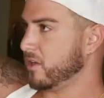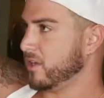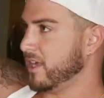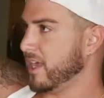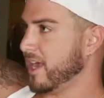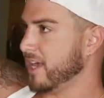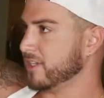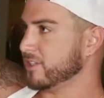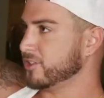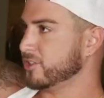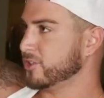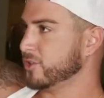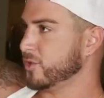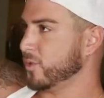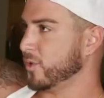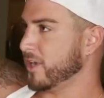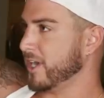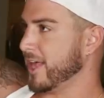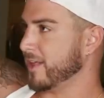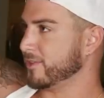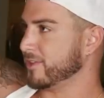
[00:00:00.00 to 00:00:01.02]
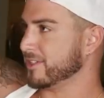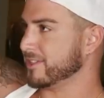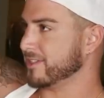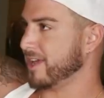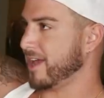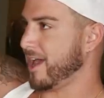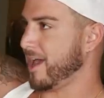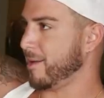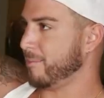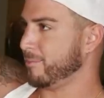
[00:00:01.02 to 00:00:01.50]
Yeah, squirt out the
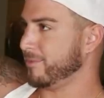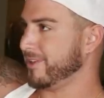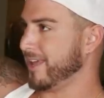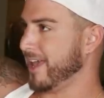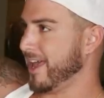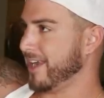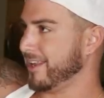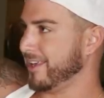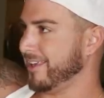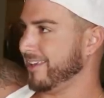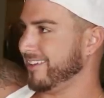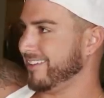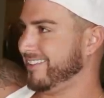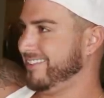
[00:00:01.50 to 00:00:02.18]
top, daddy.